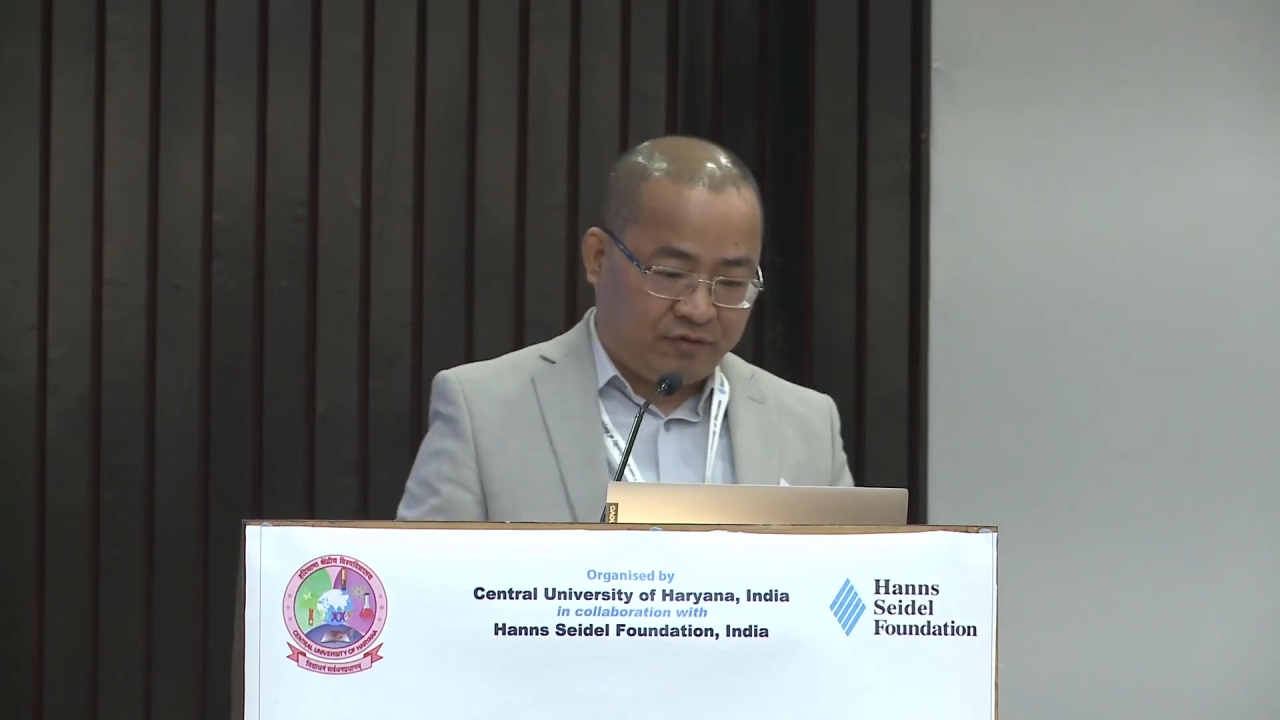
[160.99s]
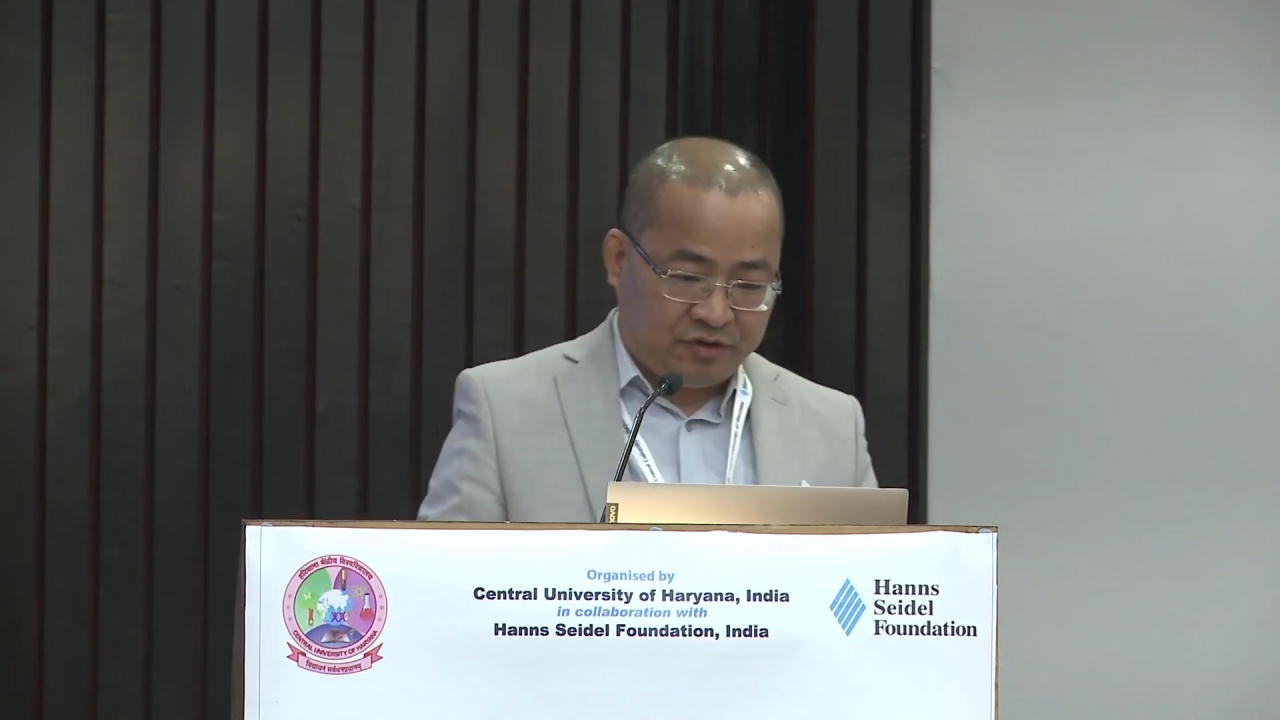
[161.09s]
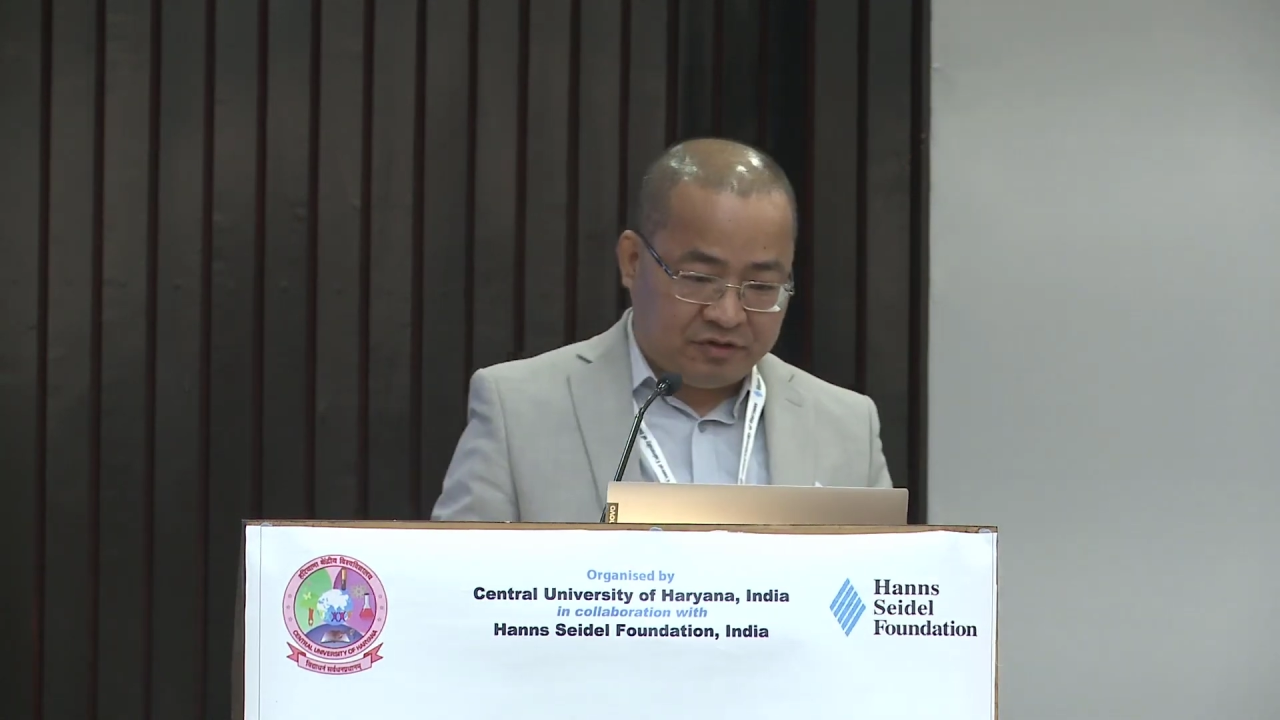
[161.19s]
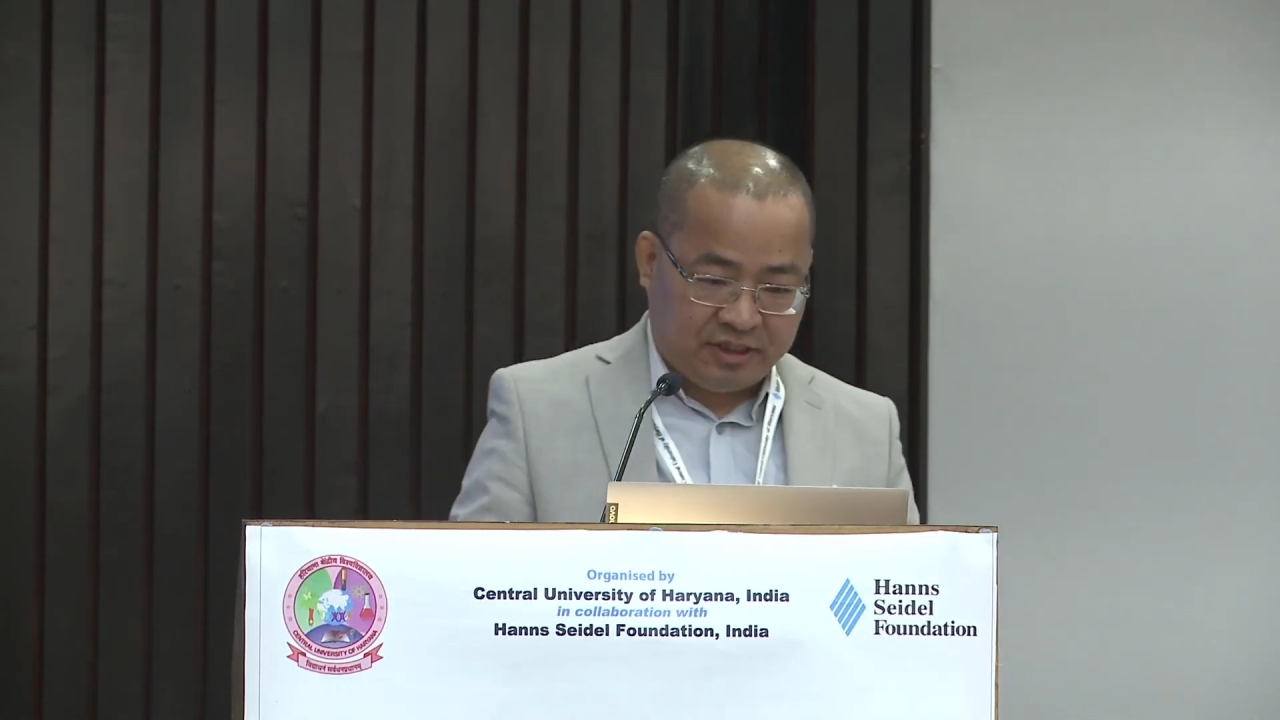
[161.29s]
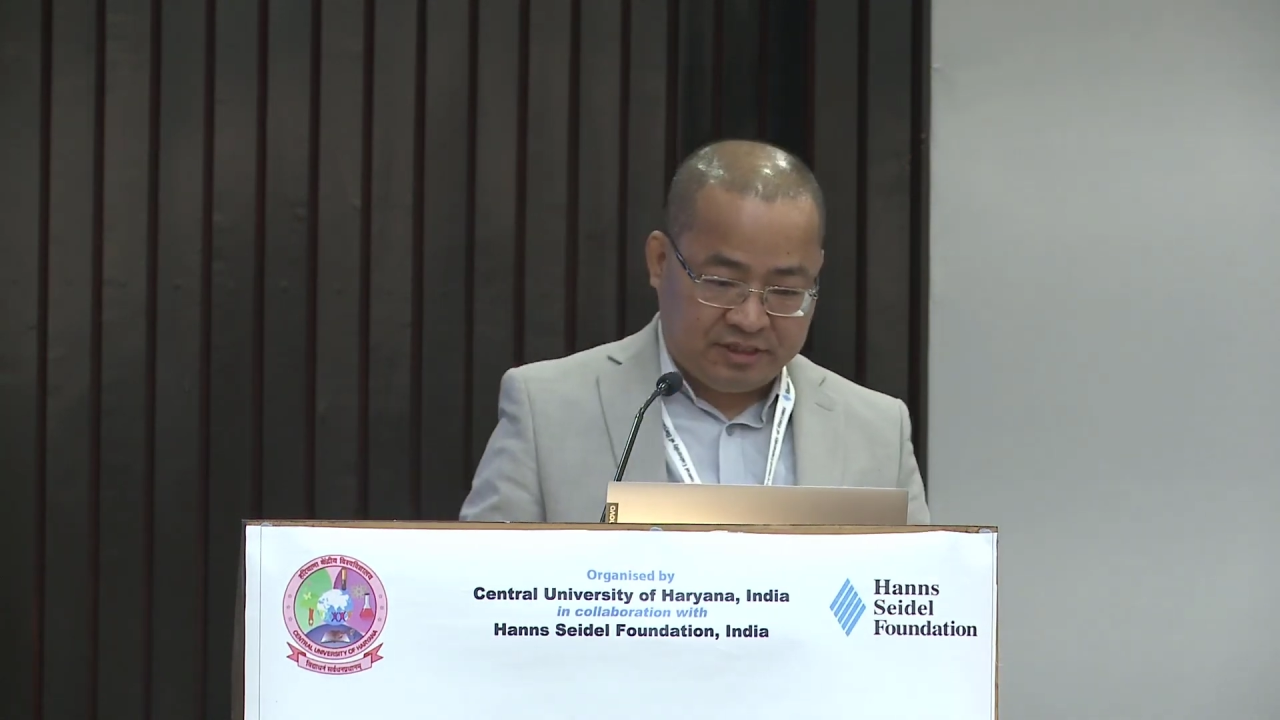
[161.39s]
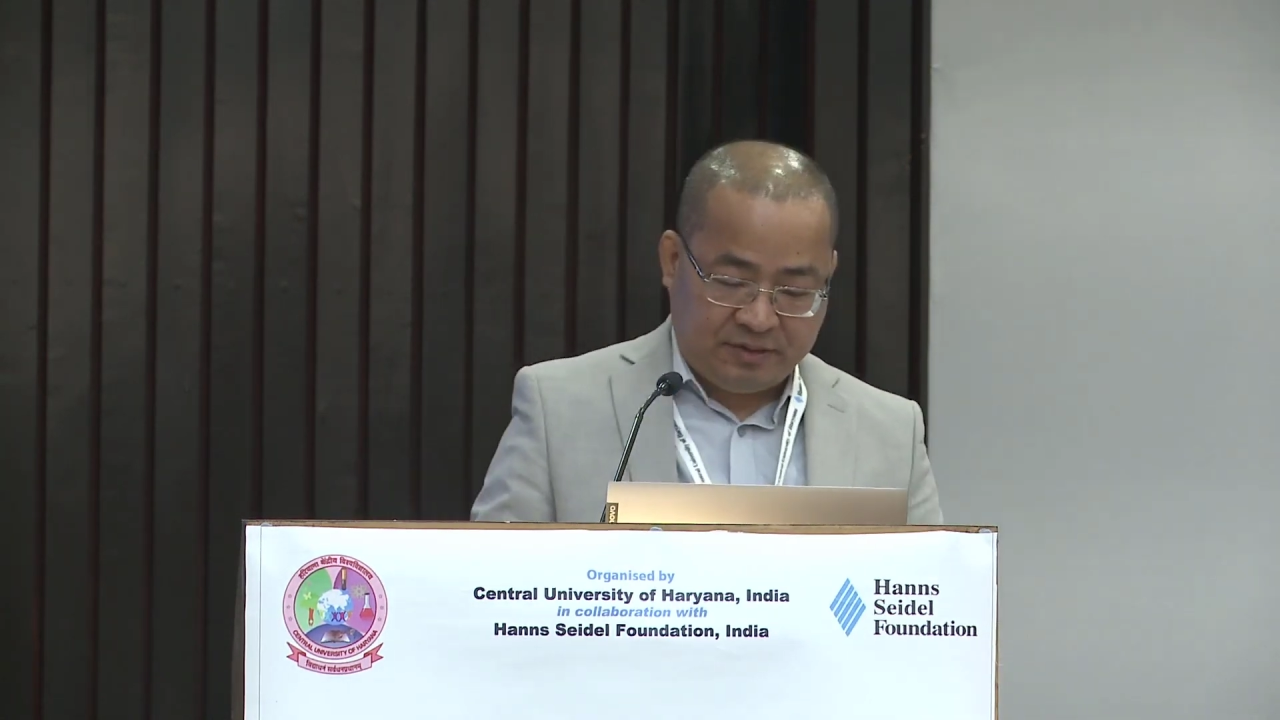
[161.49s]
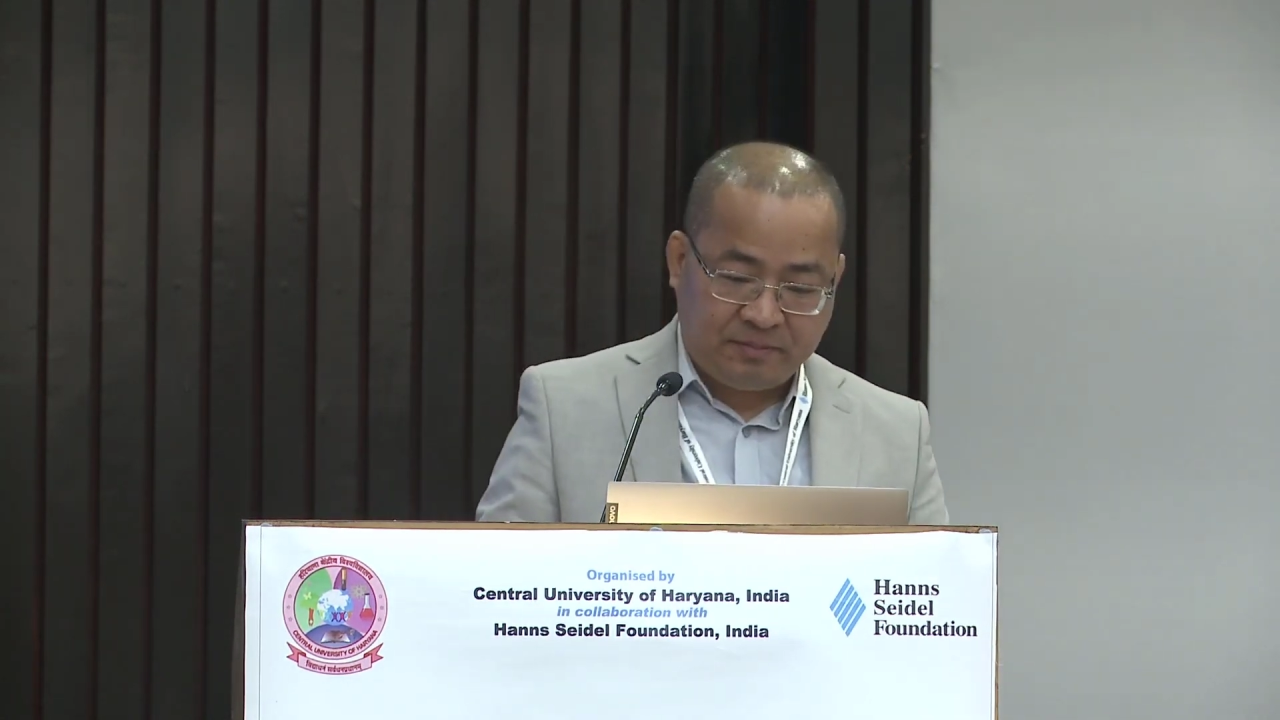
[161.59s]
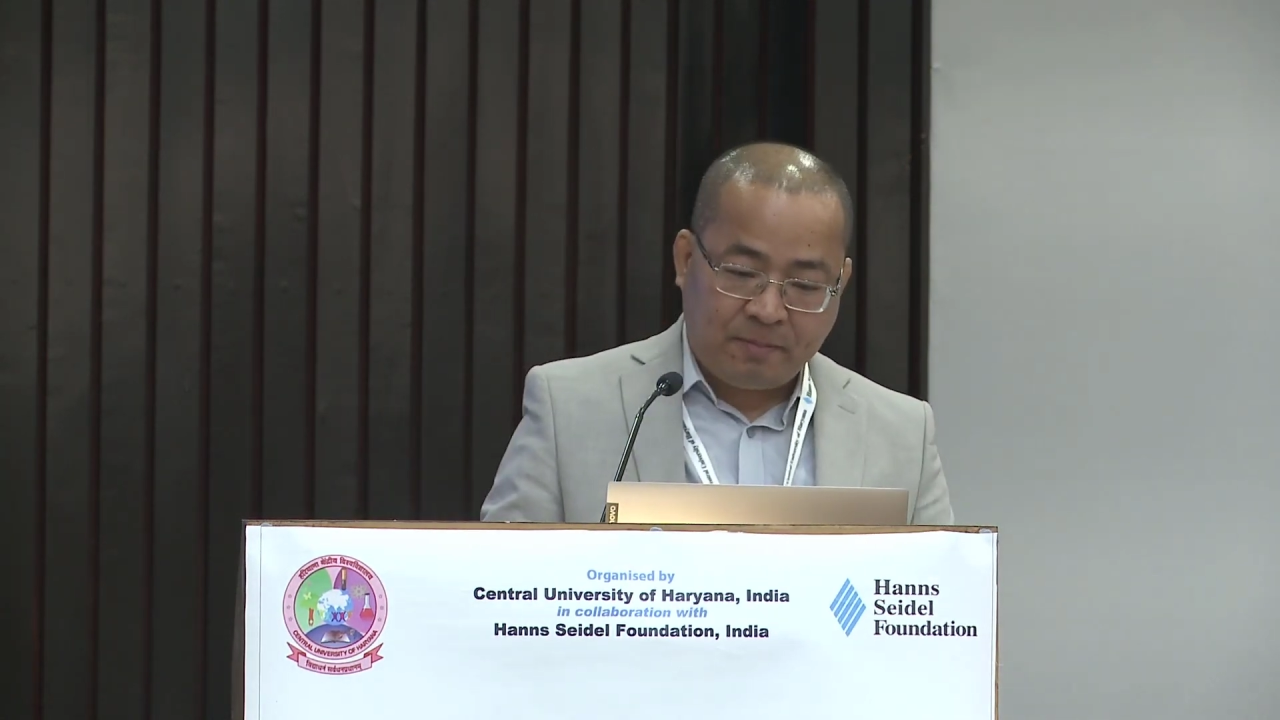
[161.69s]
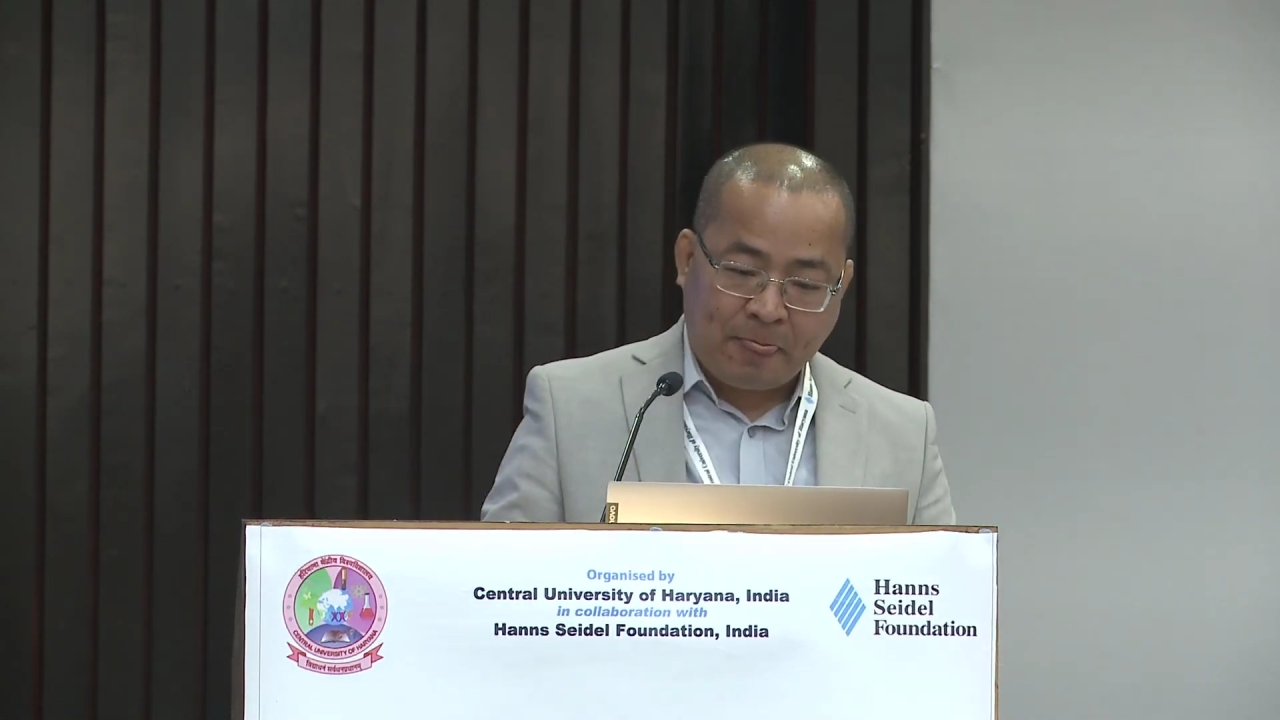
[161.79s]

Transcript: federalism,